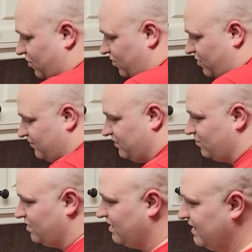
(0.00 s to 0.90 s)
all of
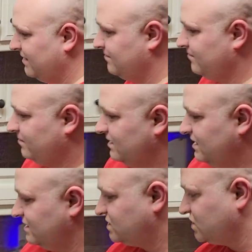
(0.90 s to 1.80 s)
the wine
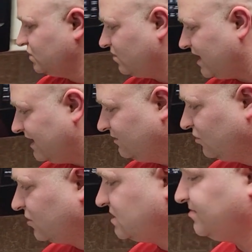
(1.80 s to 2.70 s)
into a
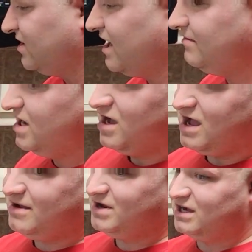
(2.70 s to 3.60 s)
large pot.
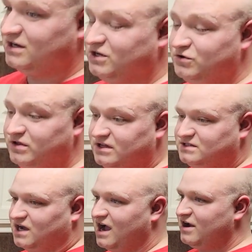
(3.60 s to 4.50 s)
I'm not going to do the
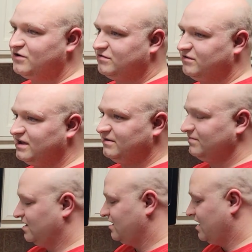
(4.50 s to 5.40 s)
entire thing.
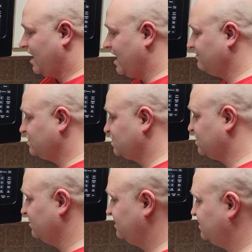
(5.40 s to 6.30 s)
I'm just going to